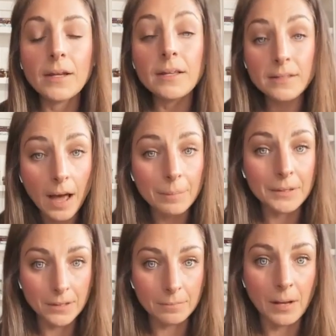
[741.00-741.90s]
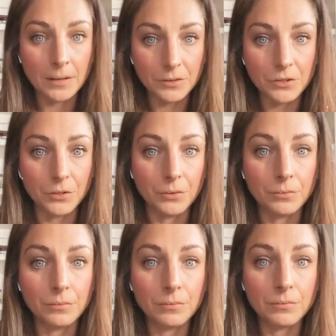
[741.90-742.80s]
This happened in men too,
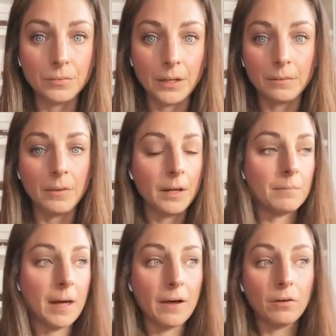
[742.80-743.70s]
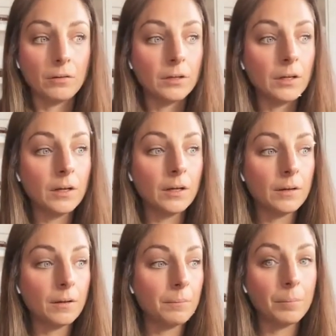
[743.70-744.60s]
and
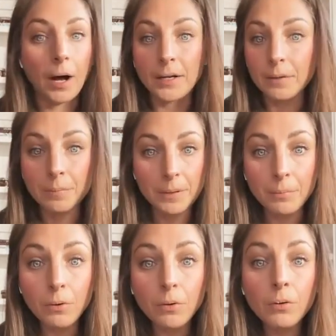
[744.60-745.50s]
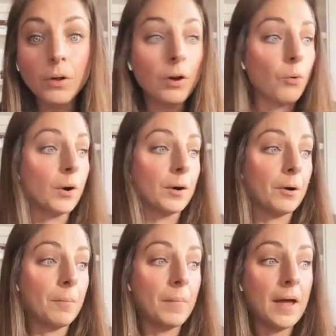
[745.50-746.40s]
male-bodied people
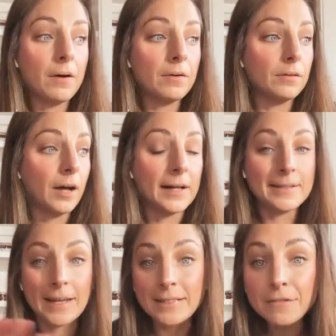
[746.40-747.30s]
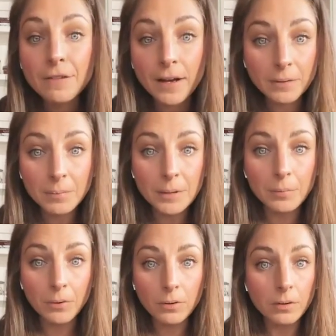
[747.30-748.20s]
or male-identifying
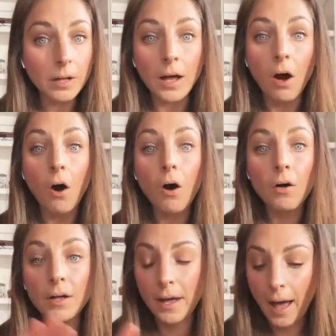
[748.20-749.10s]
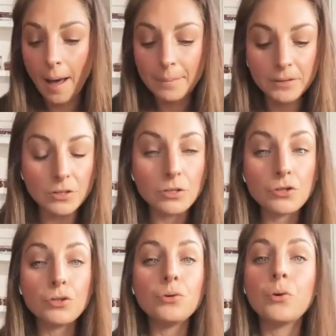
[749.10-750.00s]
people. It happened
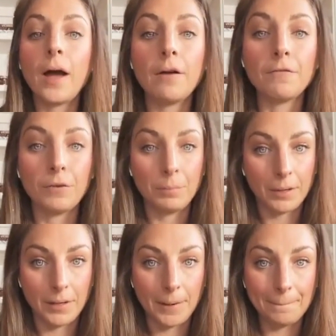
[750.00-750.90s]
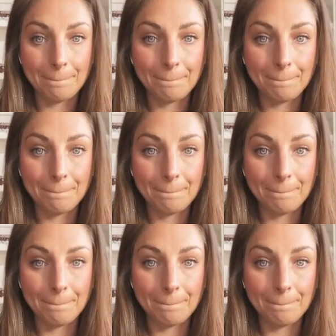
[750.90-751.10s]
to everybody.